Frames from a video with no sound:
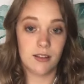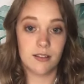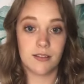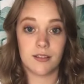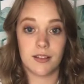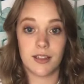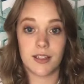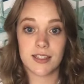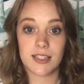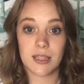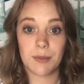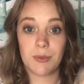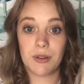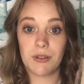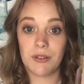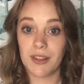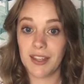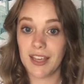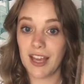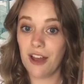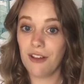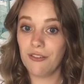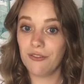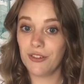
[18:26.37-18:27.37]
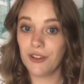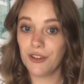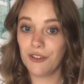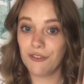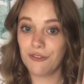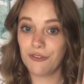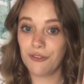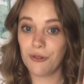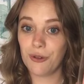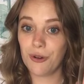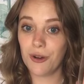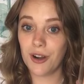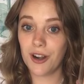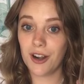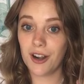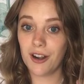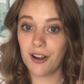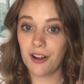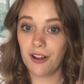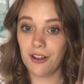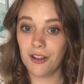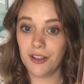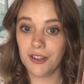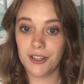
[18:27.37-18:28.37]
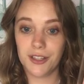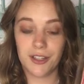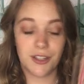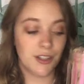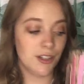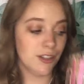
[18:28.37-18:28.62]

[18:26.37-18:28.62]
This can be really helpful for all your